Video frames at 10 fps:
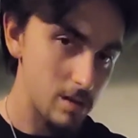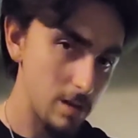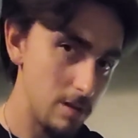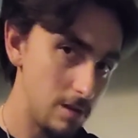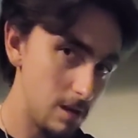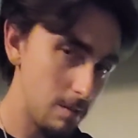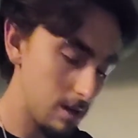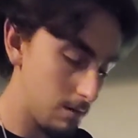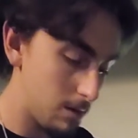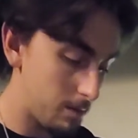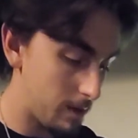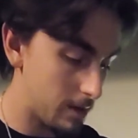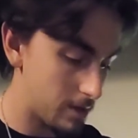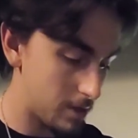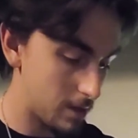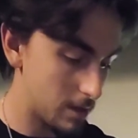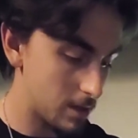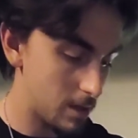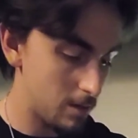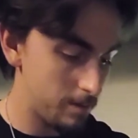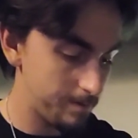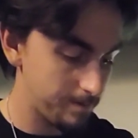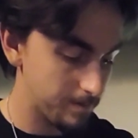So you typically want bigger chunks though.